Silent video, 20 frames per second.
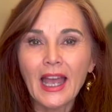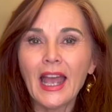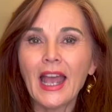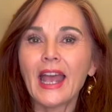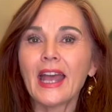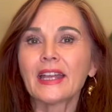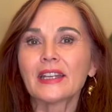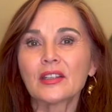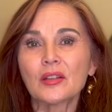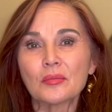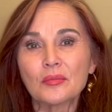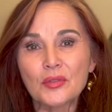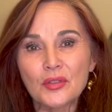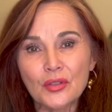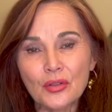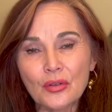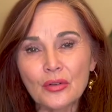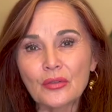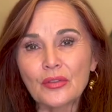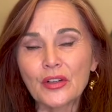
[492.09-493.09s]
and
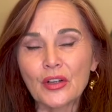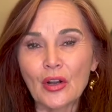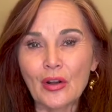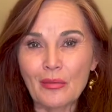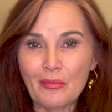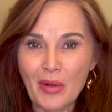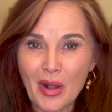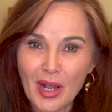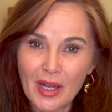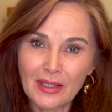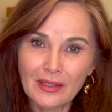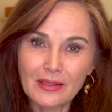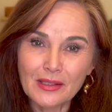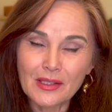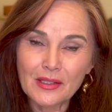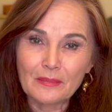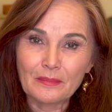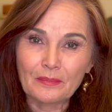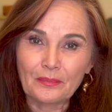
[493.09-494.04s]
observe in our minds.